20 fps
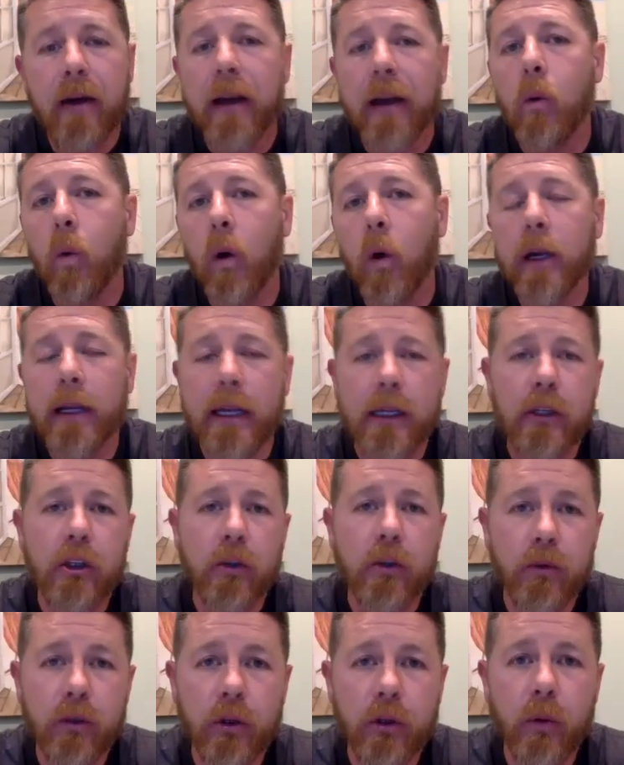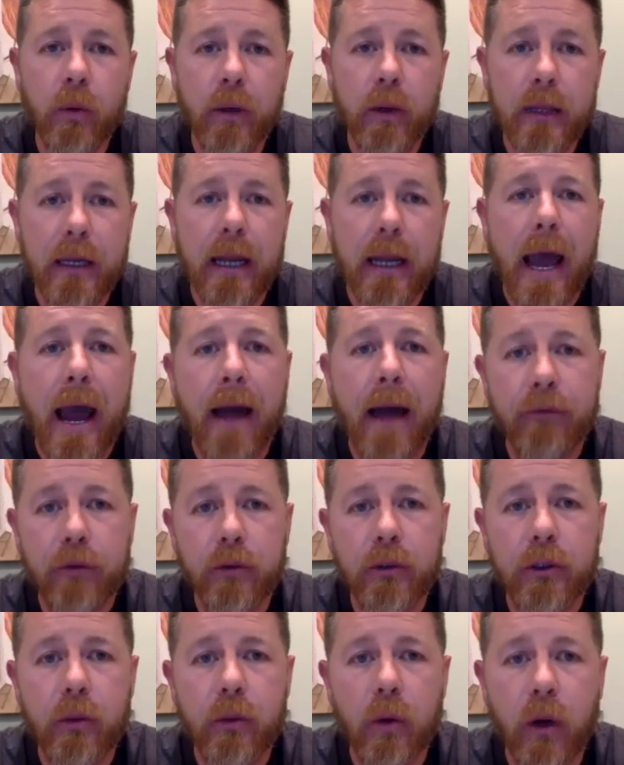Like, what can you do with it
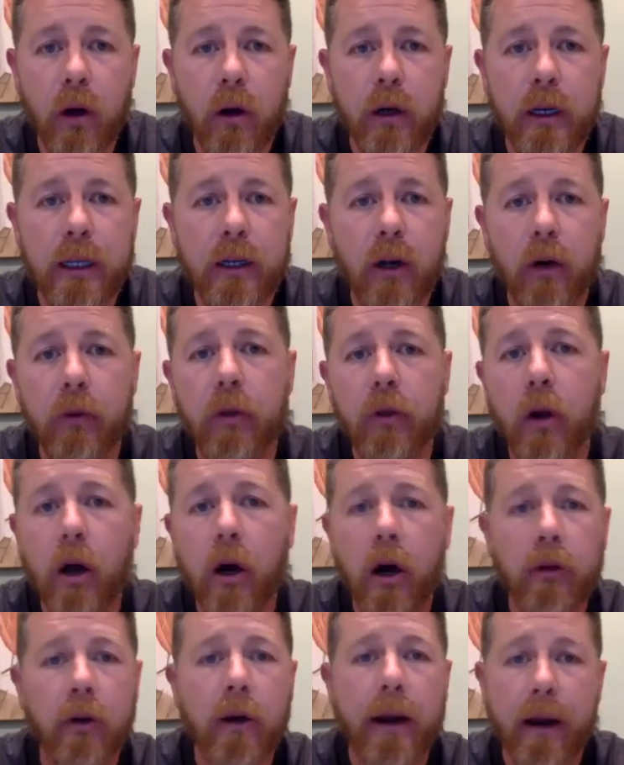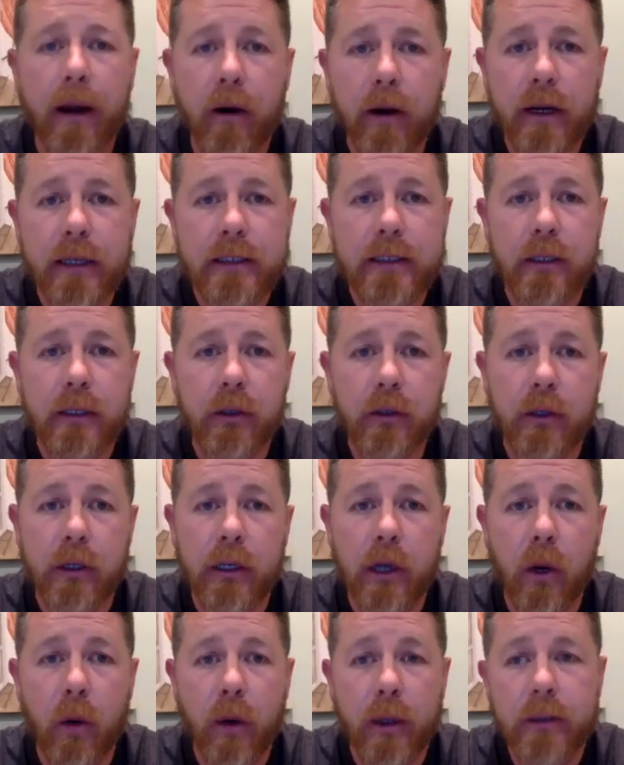after you earn it? Are there other areas that you can
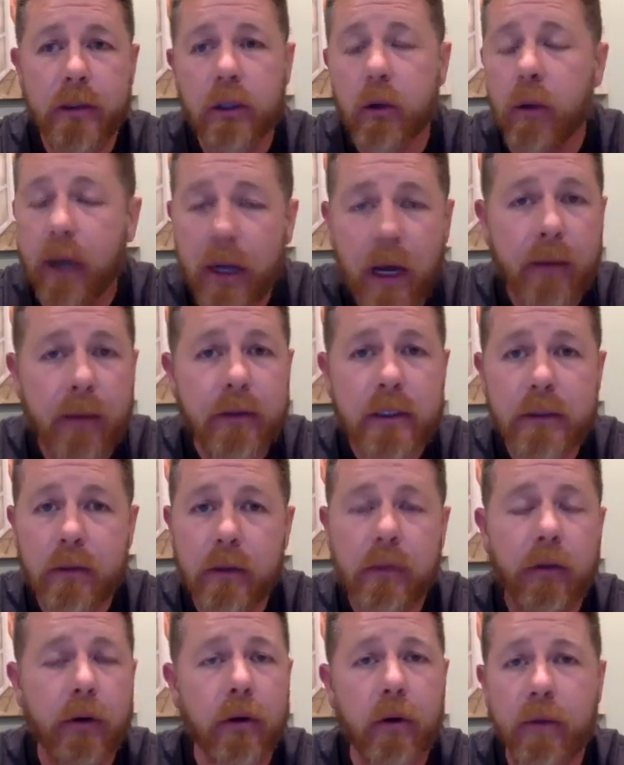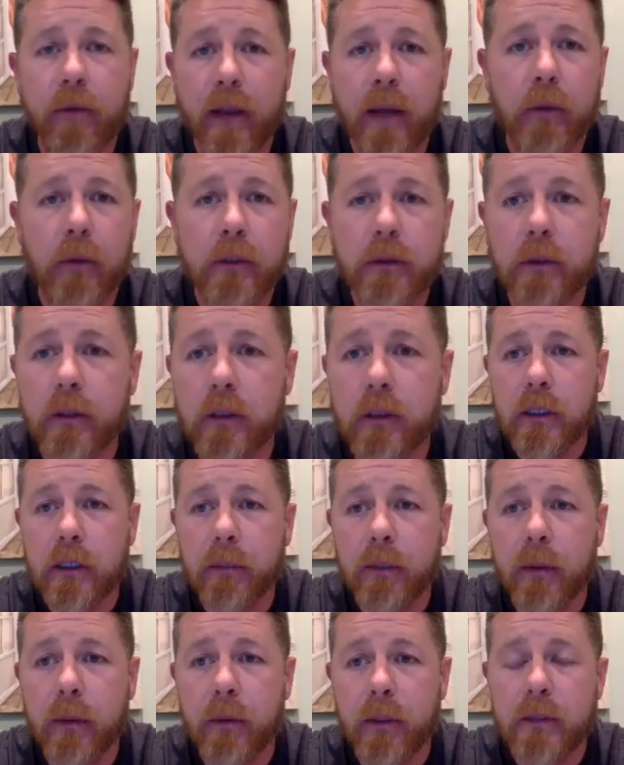go into? And obviously for your family too, to
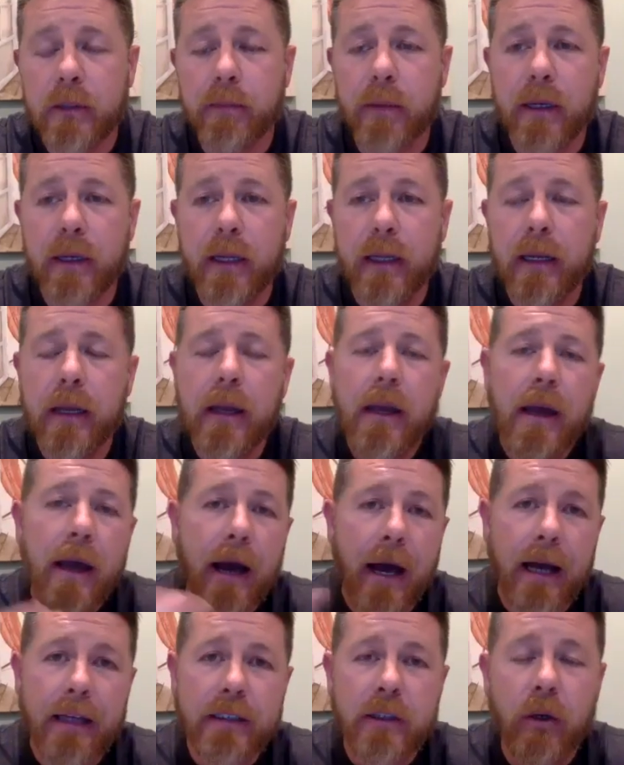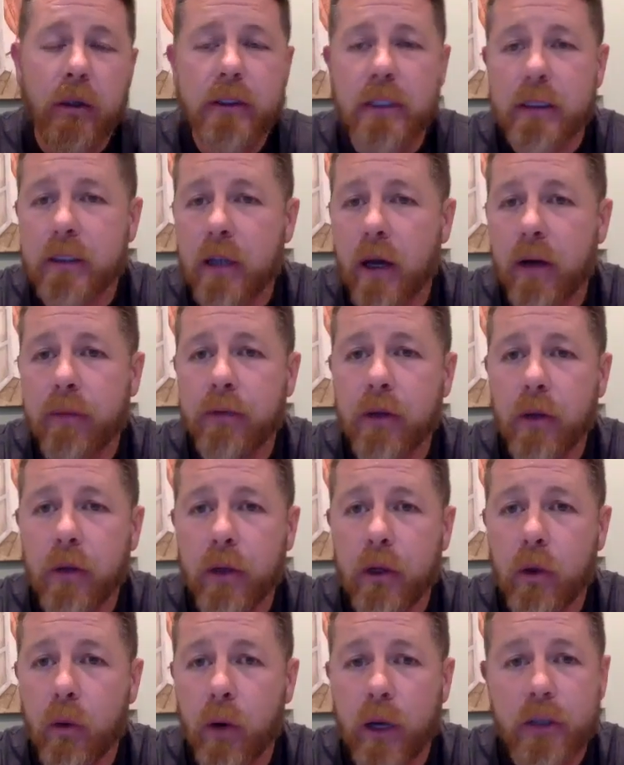be able to spend it. So it's a tough
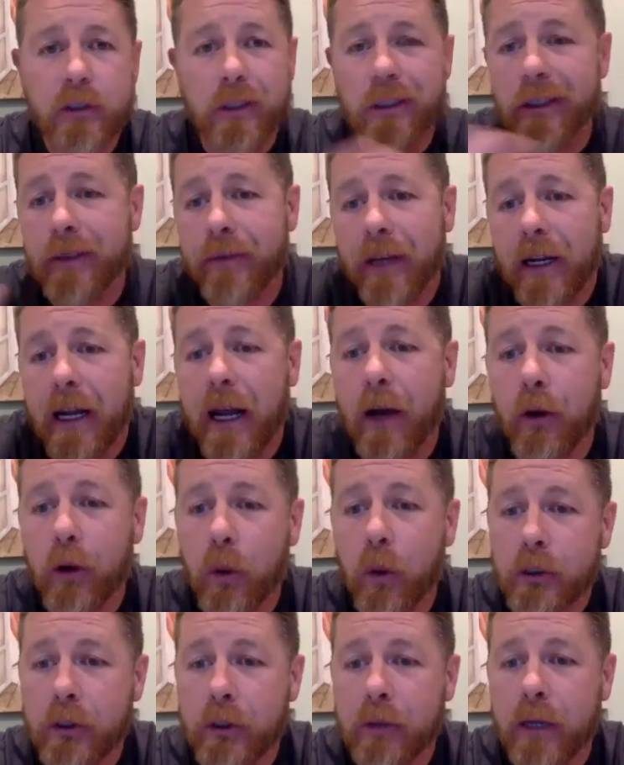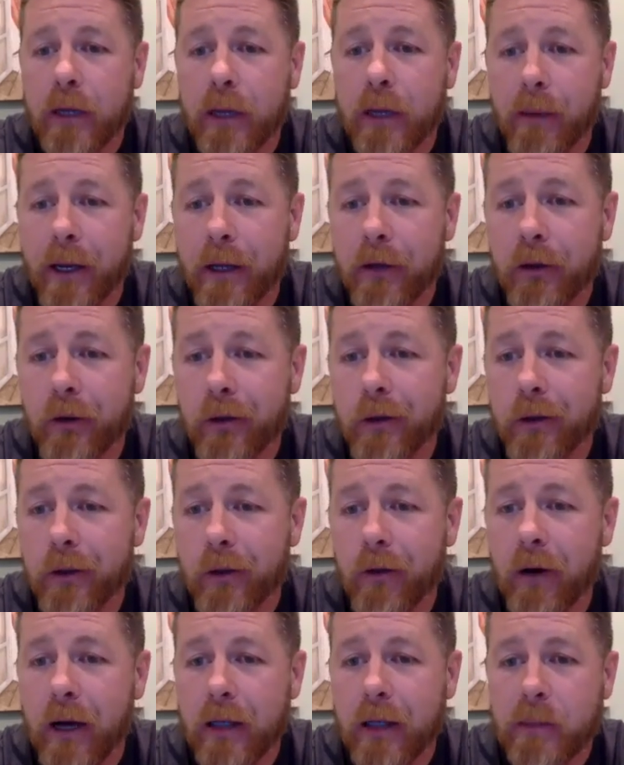loaded question. Sven, I don't know what you think, man. You're
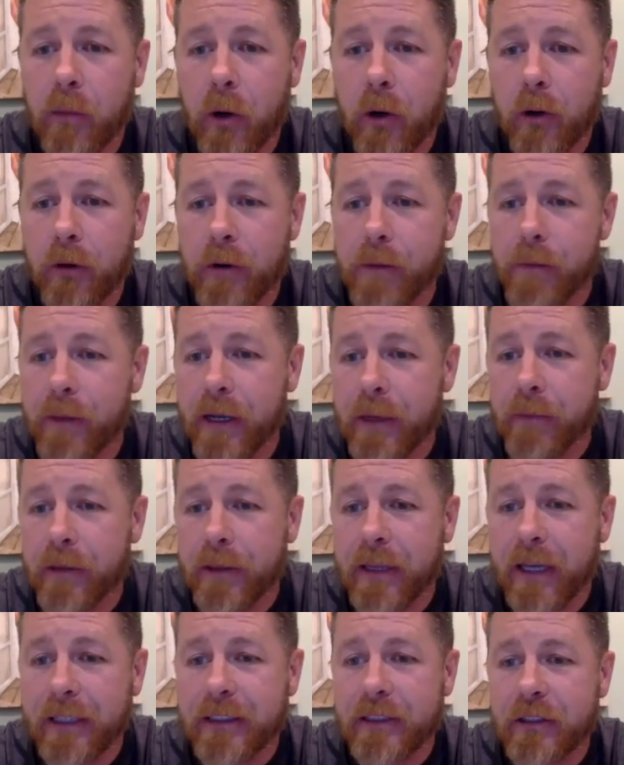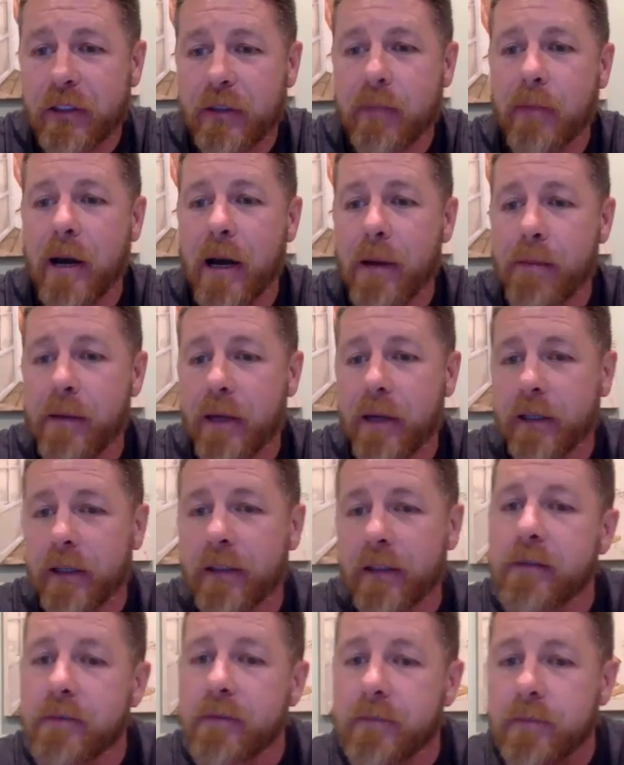a lot smarter than me, but that's just my opinion.